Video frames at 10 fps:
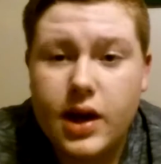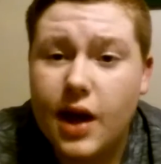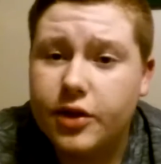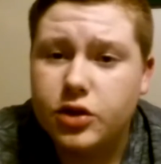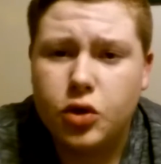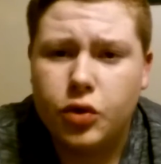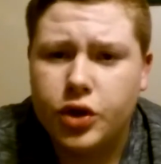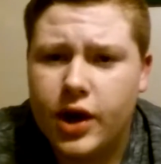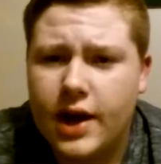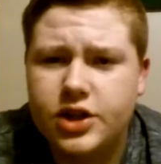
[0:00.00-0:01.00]
Nothing's
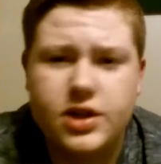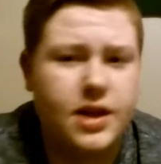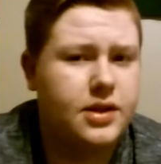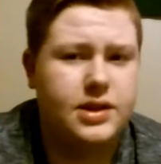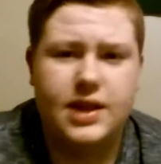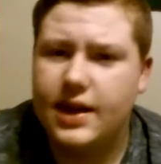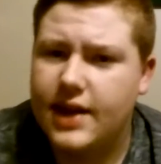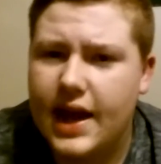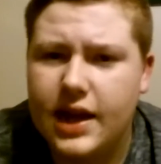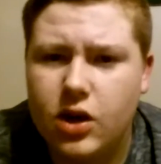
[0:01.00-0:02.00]
cooling your engine, nothing's
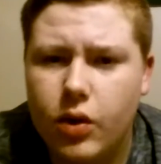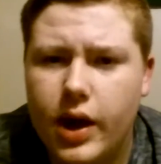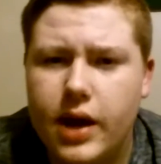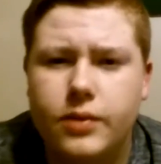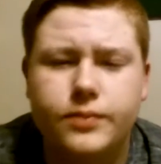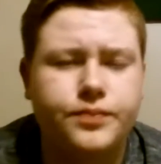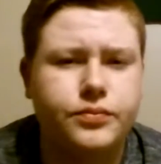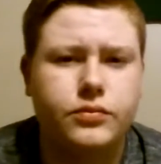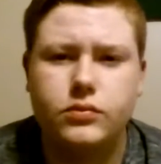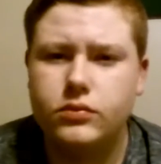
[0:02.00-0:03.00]
taking that heat away.
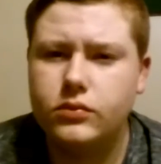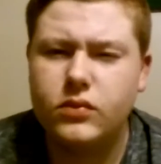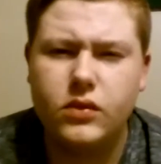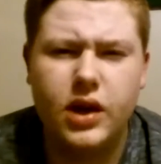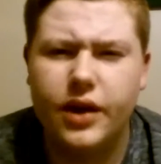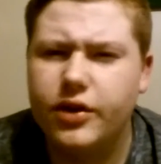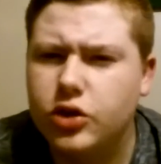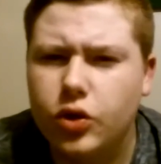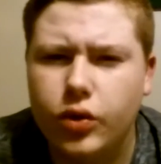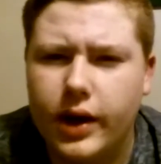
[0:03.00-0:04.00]

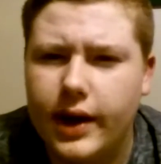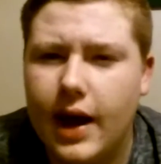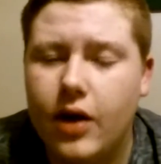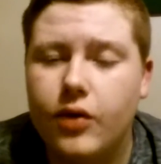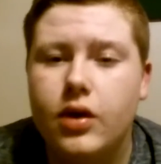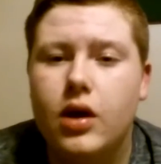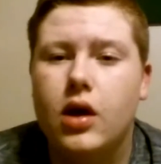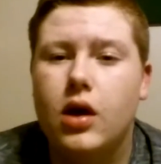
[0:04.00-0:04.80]
Nothing's cooling it down.